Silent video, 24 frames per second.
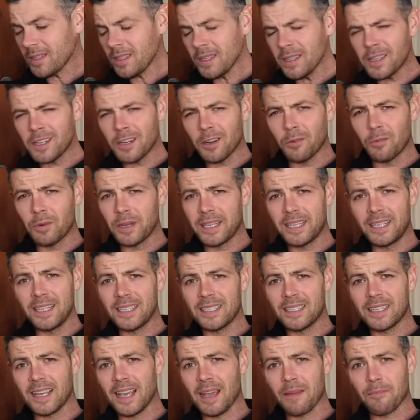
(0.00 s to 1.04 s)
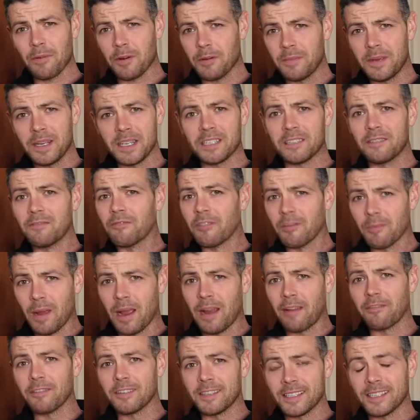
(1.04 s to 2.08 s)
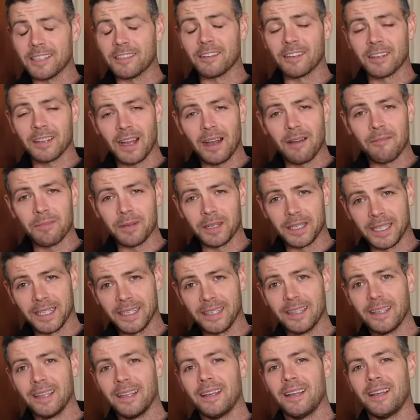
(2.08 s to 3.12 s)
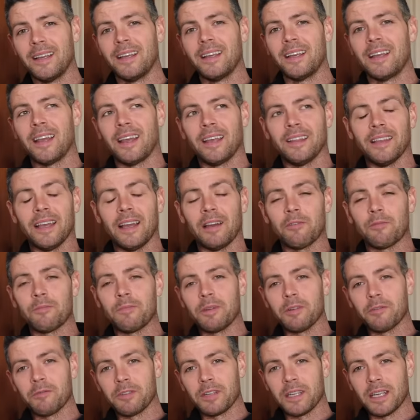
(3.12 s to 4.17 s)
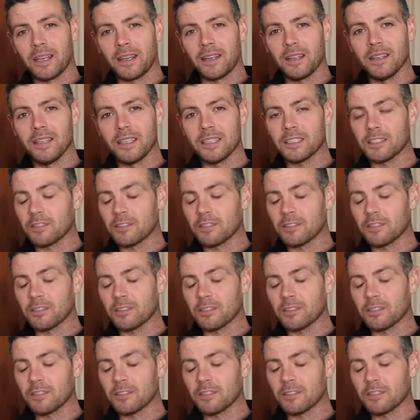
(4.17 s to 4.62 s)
you know, we'd need to get permission from every single company, and that would be ridiculous.